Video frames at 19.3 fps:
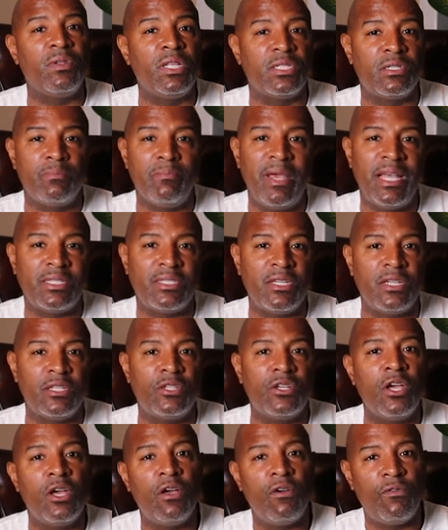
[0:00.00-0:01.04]
from this
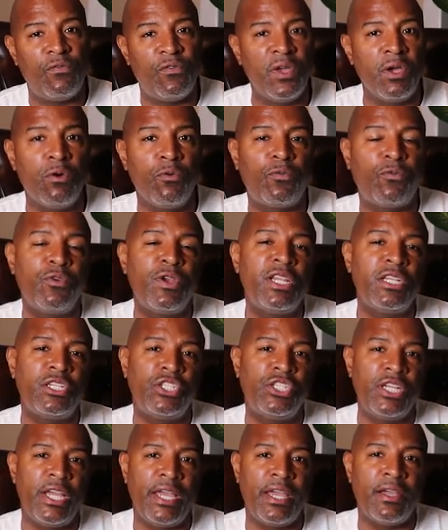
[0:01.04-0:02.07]
message, feel free to
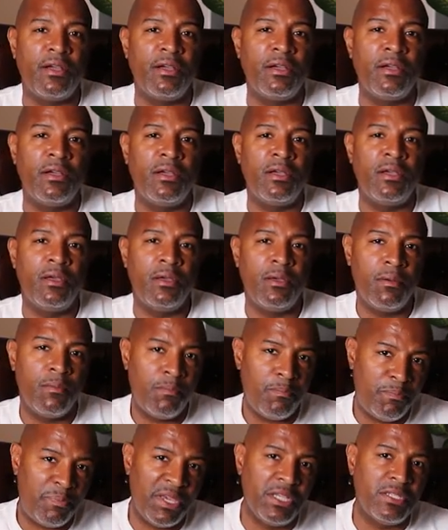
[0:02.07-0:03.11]
share.
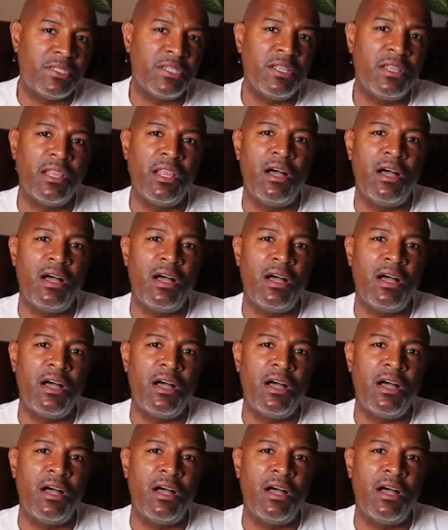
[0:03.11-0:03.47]
Peace and